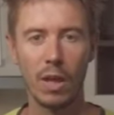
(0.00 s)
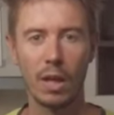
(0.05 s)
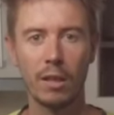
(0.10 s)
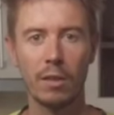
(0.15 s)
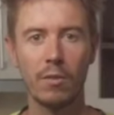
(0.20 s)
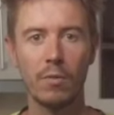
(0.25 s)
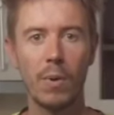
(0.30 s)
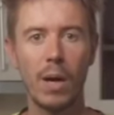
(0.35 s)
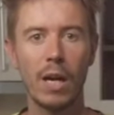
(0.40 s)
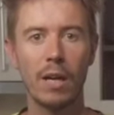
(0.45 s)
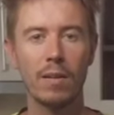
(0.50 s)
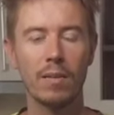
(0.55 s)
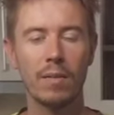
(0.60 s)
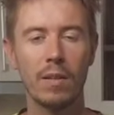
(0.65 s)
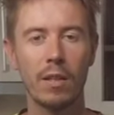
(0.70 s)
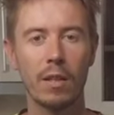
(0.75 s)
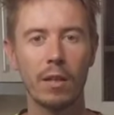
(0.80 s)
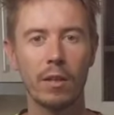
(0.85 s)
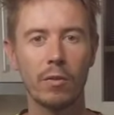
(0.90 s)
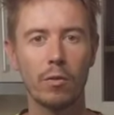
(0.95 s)
otherwise
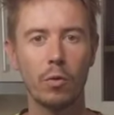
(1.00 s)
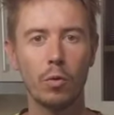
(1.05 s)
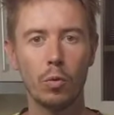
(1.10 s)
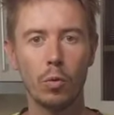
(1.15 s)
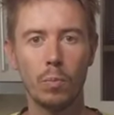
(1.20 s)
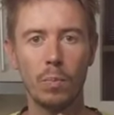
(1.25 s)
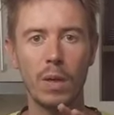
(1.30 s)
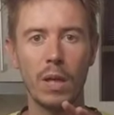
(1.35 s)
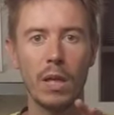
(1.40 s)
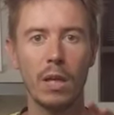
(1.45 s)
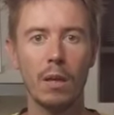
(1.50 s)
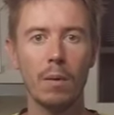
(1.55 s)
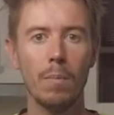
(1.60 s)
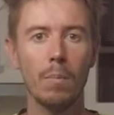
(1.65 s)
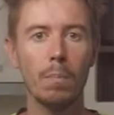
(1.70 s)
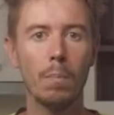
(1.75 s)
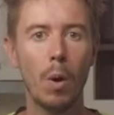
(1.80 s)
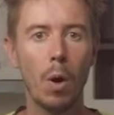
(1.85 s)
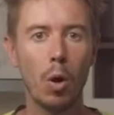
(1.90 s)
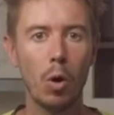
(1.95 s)
there could be
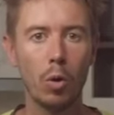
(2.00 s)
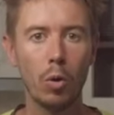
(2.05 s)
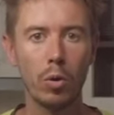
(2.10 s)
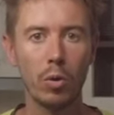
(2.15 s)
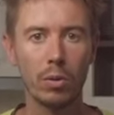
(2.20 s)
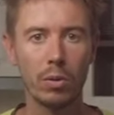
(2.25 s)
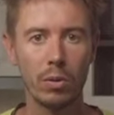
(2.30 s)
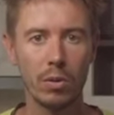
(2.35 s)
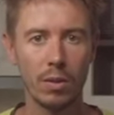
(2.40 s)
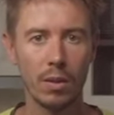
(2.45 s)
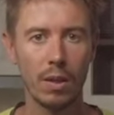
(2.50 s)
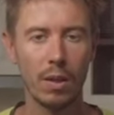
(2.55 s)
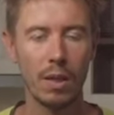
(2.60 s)
mold